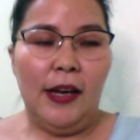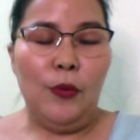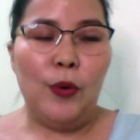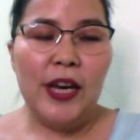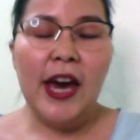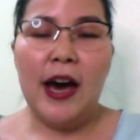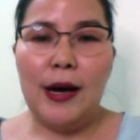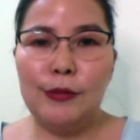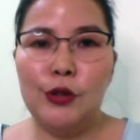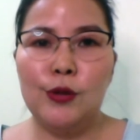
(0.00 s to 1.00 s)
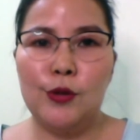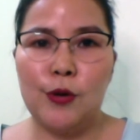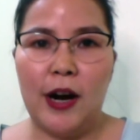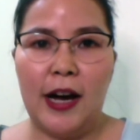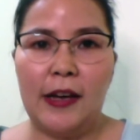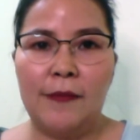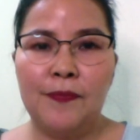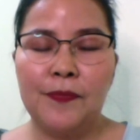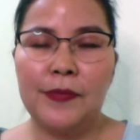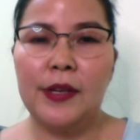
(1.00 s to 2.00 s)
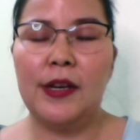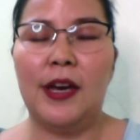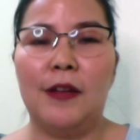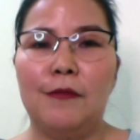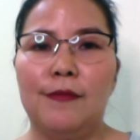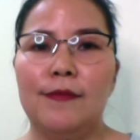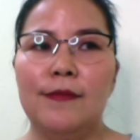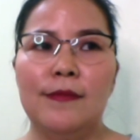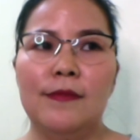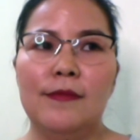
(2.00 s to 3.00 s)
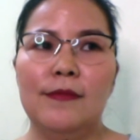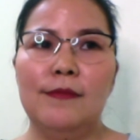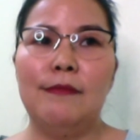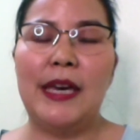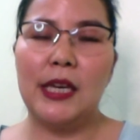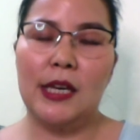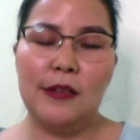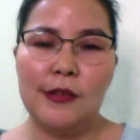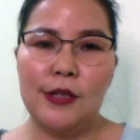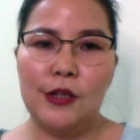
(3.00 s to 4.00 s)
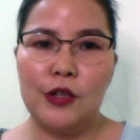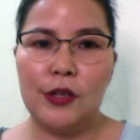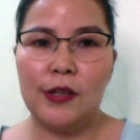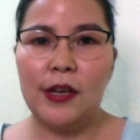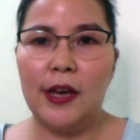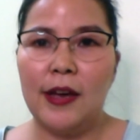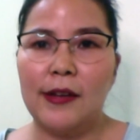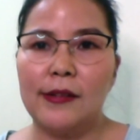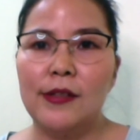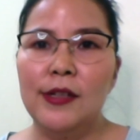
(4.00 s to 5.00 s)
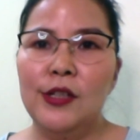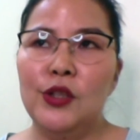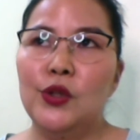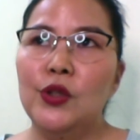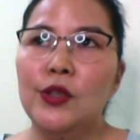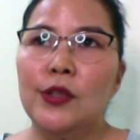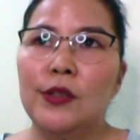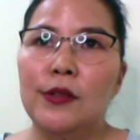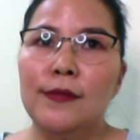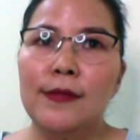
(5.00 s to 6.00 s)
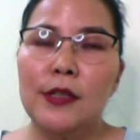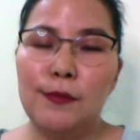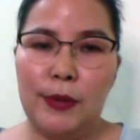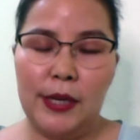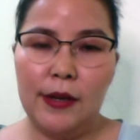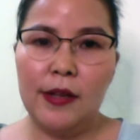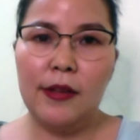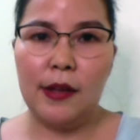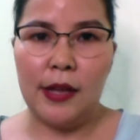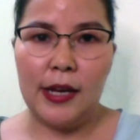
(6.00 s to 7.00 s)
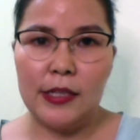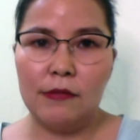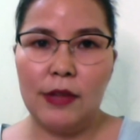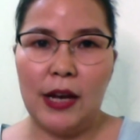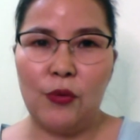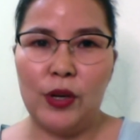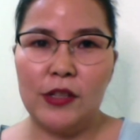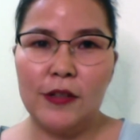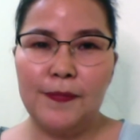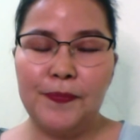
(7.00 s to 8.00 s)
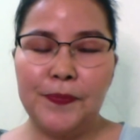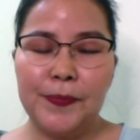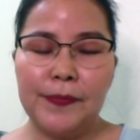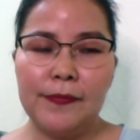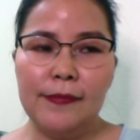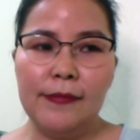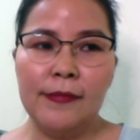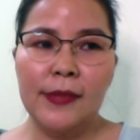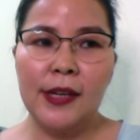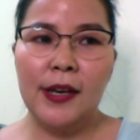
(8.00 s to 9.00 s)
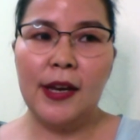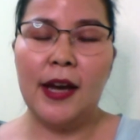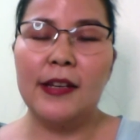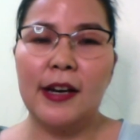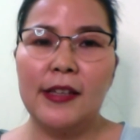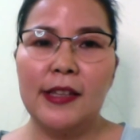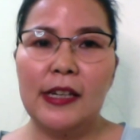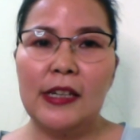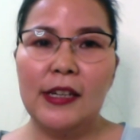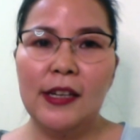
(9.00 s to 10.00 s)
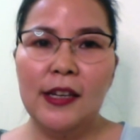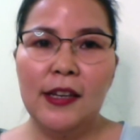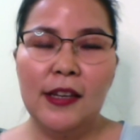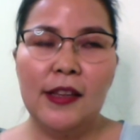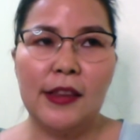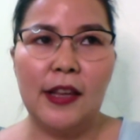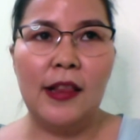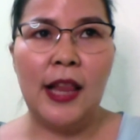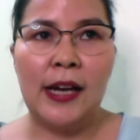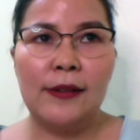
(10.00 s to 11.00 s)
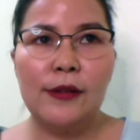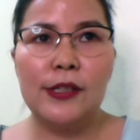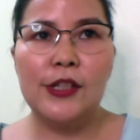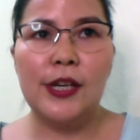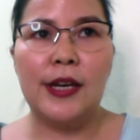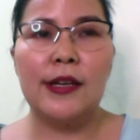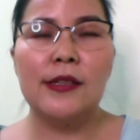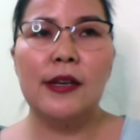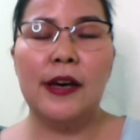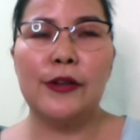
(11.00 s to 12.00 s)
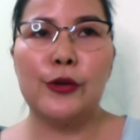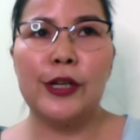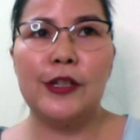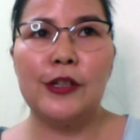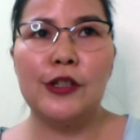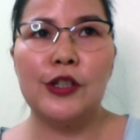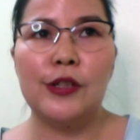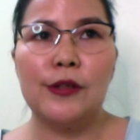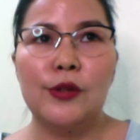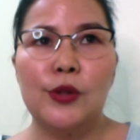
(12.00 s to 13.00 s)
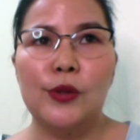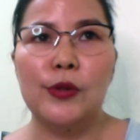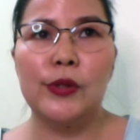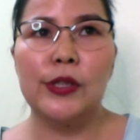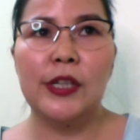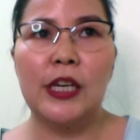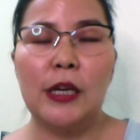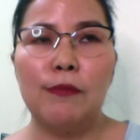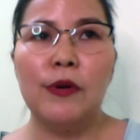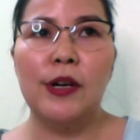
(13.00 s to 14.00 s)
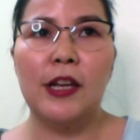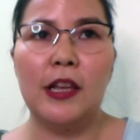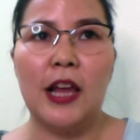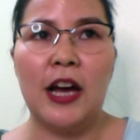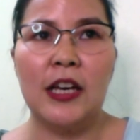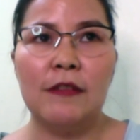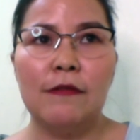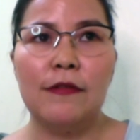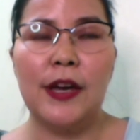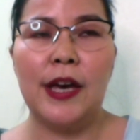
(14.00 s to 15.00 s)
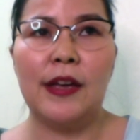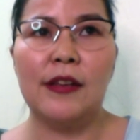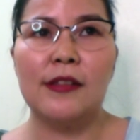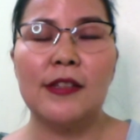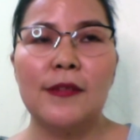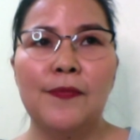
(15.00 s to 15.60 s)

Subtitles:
we have to try and make a decision and speak the native language. And I think the language is a tradition to keep alive, and